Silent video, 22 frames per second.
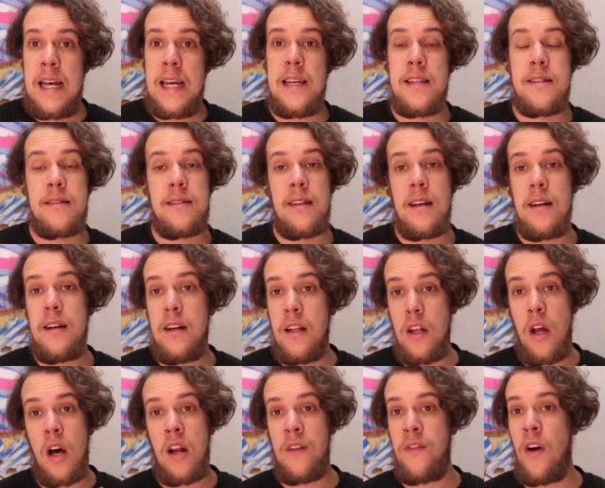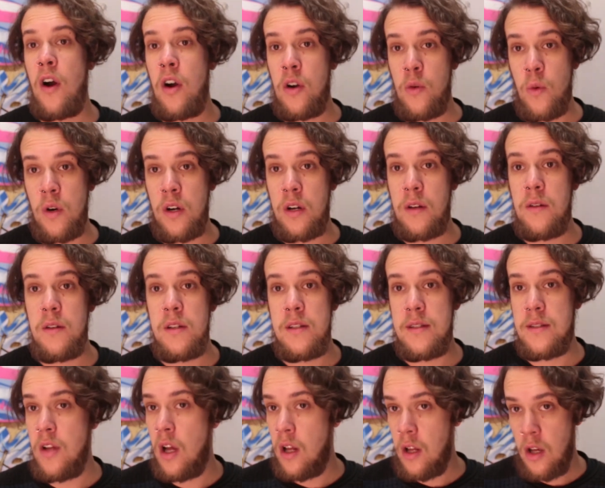It's a lot of hard work.
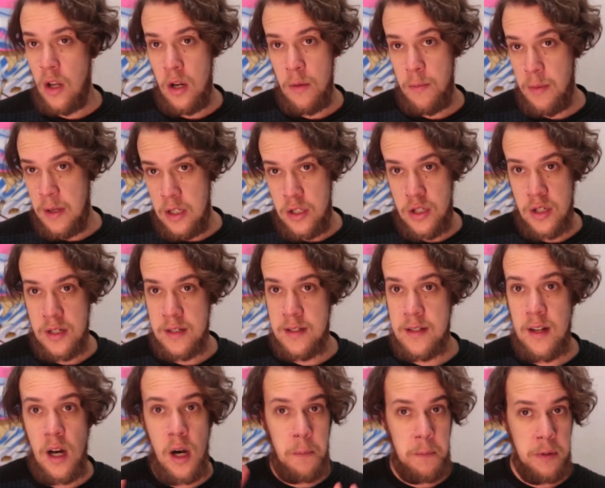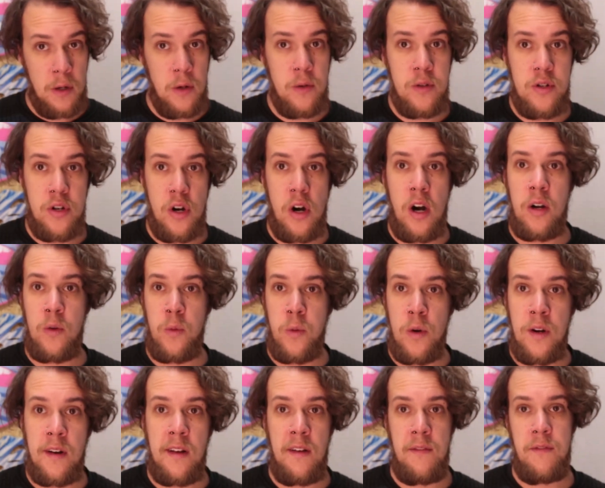It's not gonna be just upload your
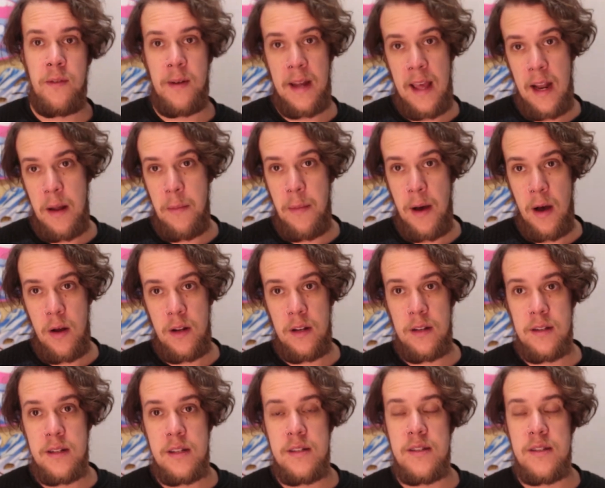artwork and forget about it.